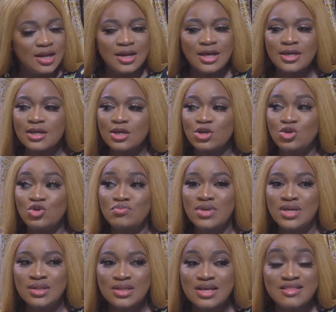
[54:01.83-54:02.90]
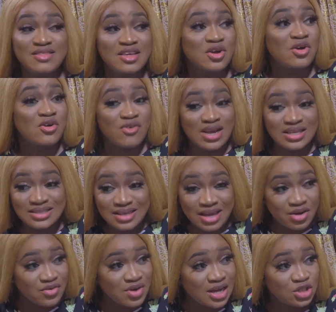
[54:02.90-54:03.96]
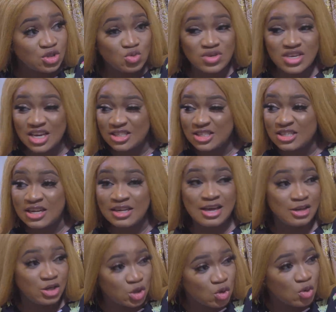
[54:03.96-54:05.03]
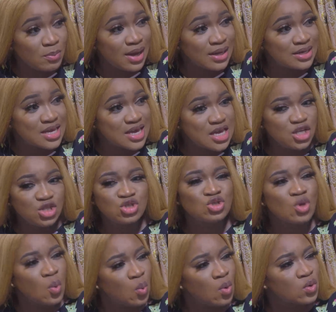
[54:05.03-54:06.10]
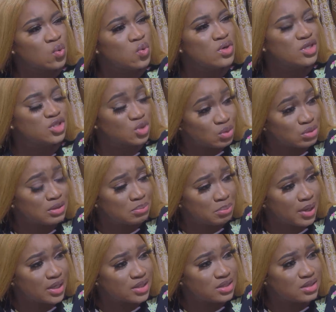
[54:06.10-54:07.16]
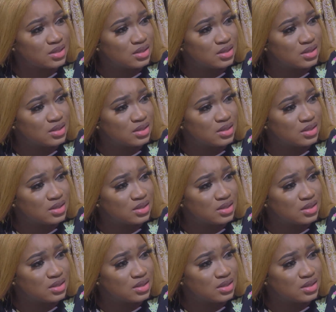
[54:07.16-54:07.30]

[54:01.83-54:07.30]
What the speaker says: Like, you mean the criteria to getting an ideal man is someone who is good in bed?